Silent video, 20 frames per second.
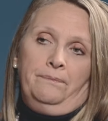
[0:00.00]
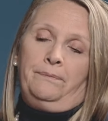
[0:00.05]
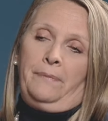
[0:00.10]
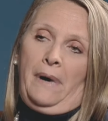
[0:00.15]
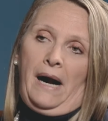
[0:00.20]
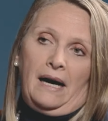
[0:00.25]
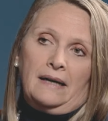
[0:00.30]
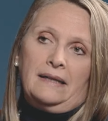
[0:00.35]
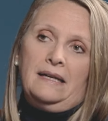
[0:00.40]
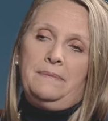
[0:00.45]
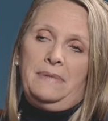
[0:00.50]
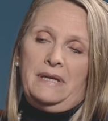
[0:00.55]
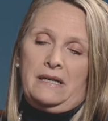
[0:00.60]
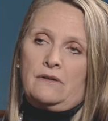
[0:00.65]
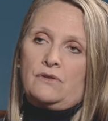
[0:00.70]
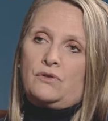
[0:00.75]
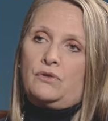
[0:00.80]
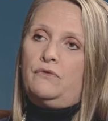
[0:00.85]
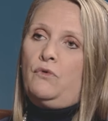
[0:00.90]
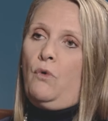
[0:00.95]
partly
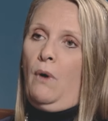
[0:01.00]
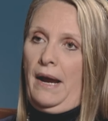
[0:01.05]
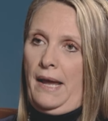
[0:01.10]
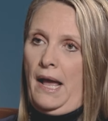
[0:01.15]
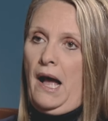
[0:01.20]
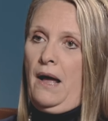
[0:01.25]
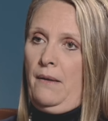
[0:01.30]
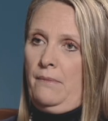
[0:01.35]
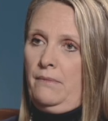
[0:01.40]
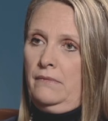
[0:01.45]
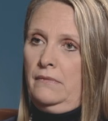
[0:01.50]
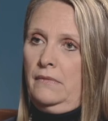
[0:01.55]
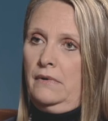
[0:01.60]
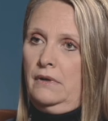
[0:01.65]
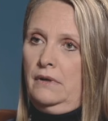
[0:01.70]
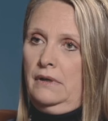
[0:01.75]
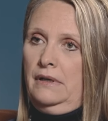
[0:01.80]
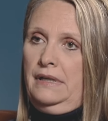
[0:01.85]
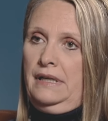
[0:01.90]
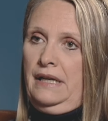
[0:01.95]
because of who I am.
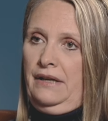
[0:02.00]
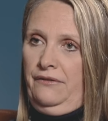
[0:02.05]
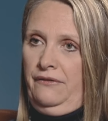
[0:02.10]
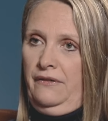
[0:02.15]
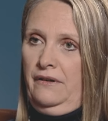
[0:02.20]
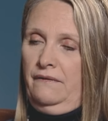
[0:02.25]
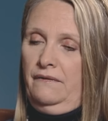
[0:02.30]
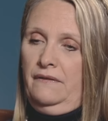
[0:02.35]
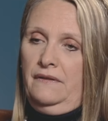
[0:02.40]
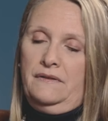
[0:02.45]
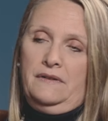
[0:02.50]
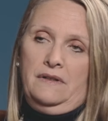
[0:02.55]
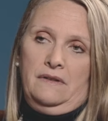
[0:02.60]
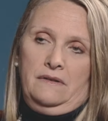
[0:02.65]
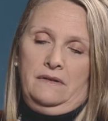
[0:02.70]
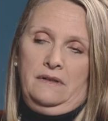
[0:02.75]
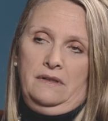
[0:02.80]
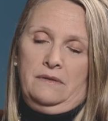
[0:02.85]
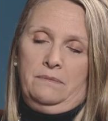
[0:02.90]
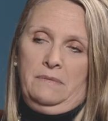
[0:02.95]
And I think
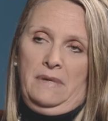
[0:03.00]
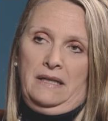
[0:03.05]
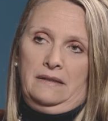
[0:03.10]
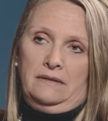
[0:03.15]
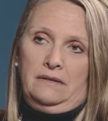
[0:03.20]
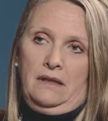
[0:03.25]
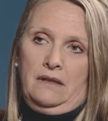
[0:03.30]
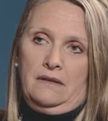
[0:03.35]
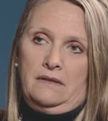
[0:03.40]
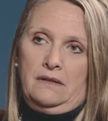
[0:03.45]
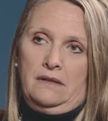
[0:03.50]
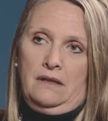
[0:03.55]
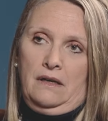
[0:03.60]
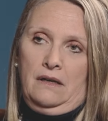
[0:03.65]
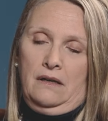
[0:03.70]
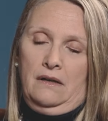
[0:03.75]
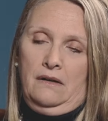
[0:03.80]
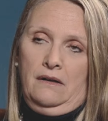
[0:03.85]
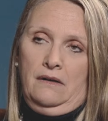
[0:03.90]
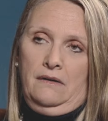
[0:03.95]
this makes us
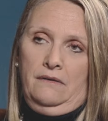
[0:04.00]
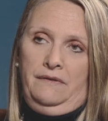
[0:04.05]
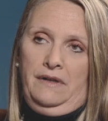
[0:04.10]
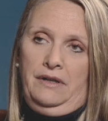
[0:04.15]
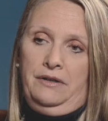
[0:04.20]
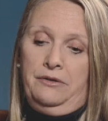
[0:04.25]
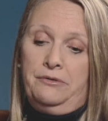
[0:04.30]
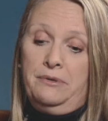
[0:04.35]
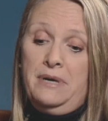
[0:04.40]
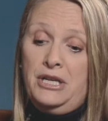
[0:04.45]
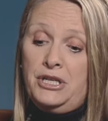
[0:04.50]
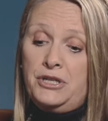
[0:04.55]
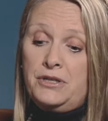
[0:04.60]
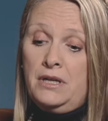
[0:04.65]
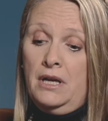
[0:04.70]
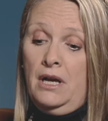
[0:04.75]
very rich,